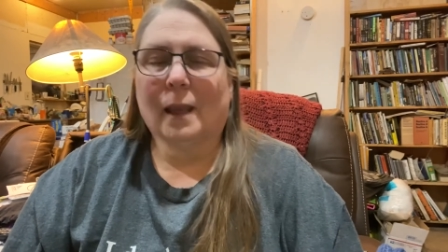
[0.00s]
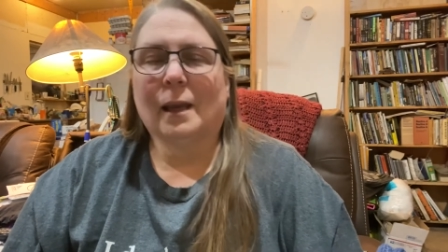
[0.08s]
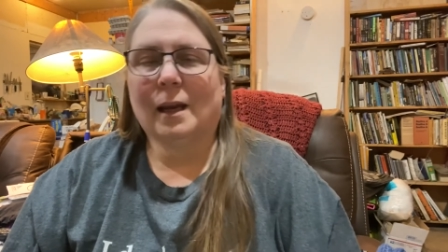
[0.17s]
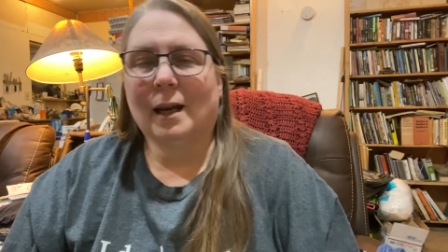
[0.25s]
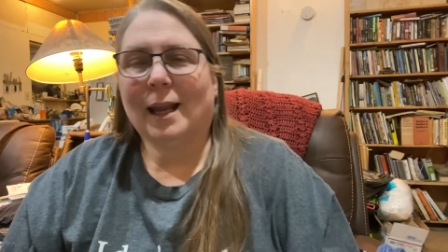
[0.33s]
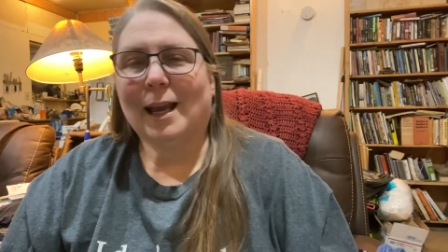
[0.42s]

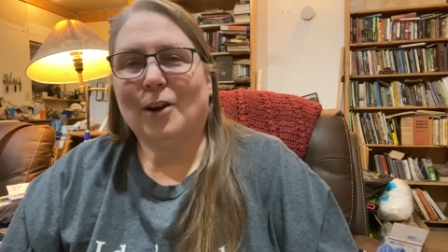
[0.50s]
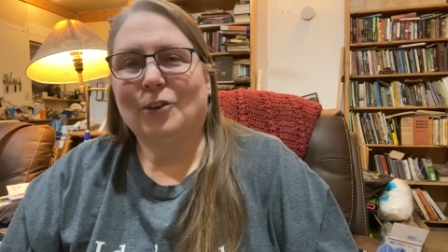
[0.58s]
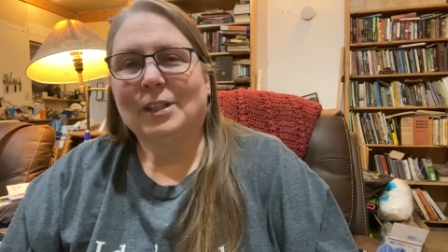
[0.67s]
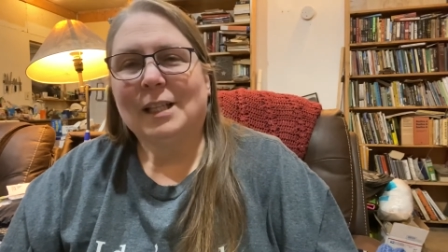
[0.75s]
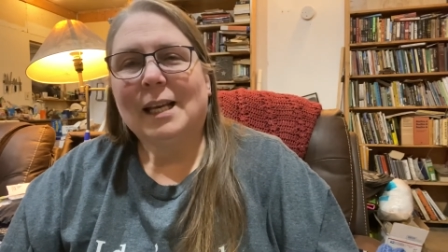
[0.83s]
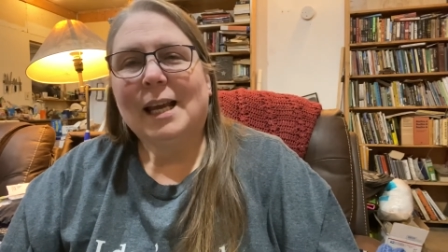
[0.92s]
Anyhow,
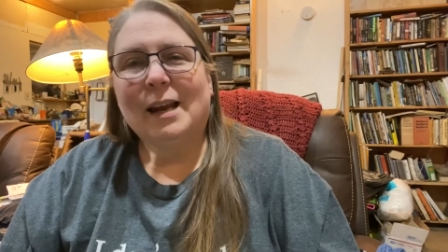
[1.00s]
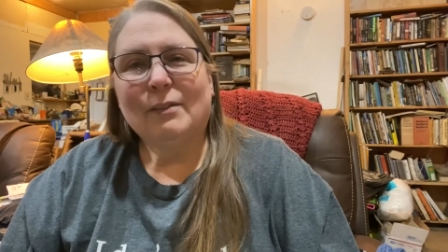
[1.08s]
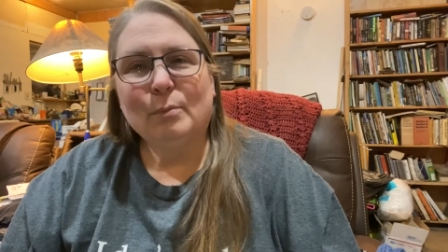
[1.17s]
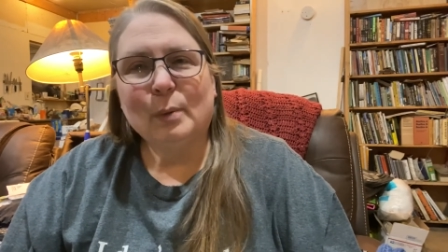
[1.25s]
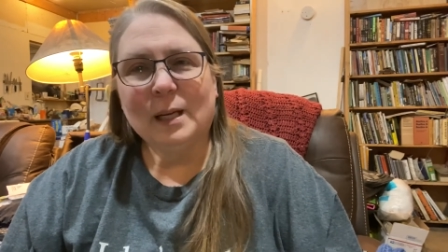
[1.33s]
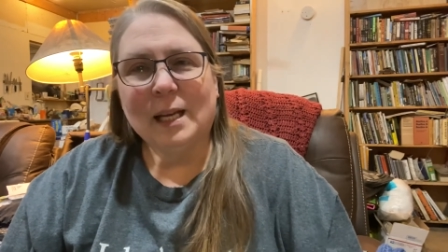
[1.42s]

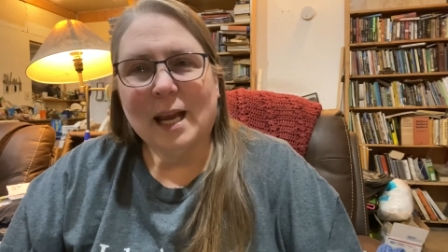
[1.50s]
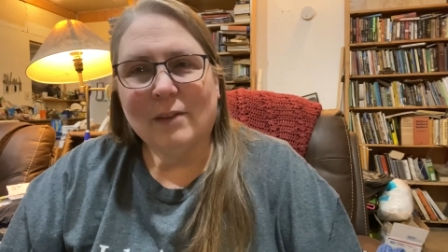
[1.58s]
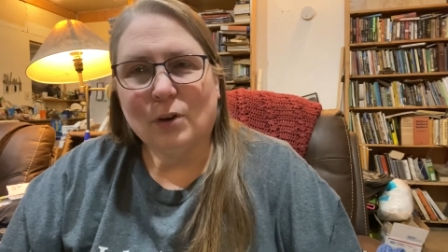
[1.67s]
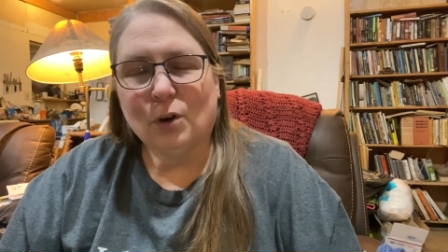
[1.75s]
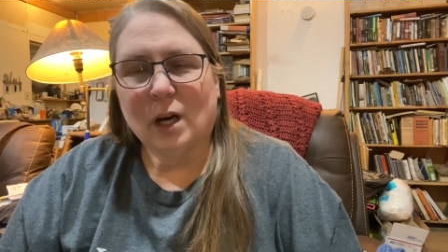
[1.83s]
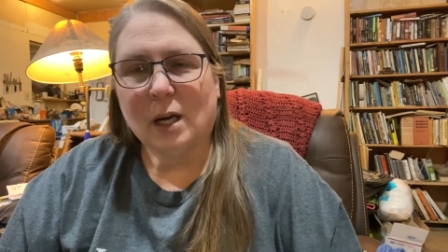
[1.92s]
everybody have
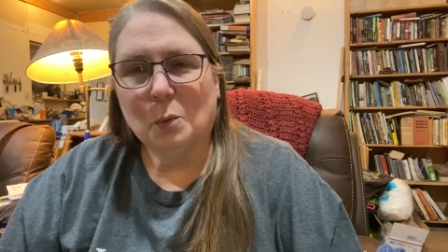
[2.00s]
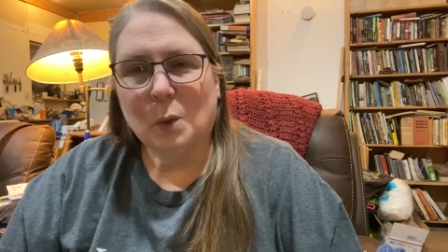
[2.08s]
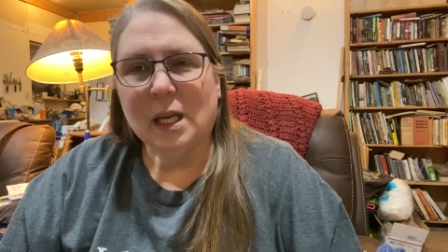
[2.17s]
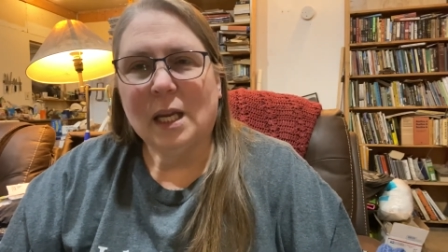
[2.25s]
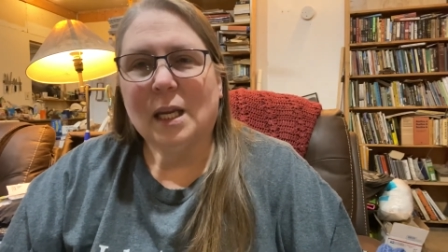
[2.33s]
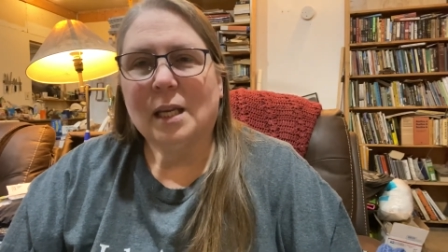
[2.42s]
a great
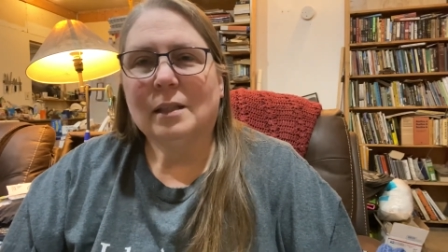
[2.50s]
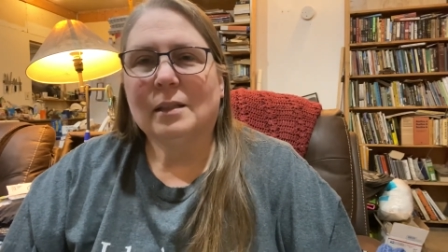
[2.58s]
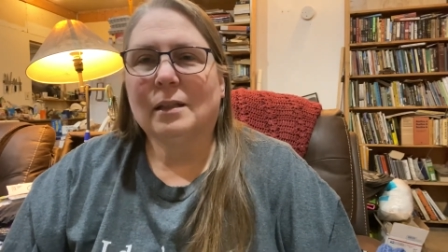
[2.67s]
weekend.